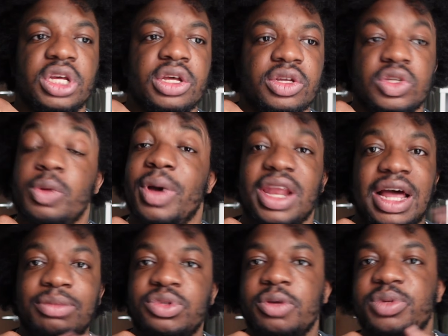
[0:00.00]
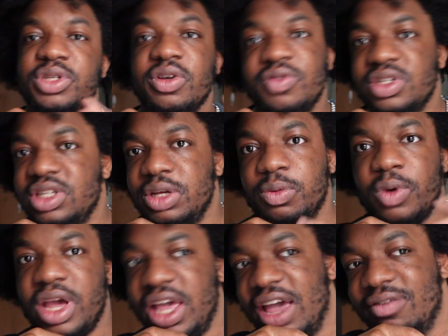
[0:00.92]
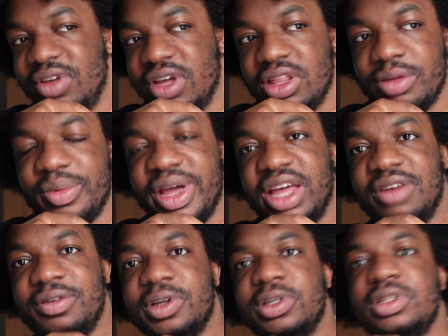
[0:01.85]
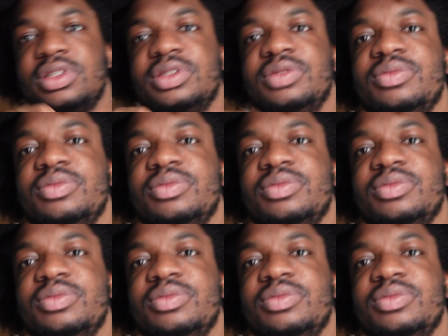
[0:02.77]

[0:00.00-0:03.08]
So my laptop is obviously way heavier than my headphones.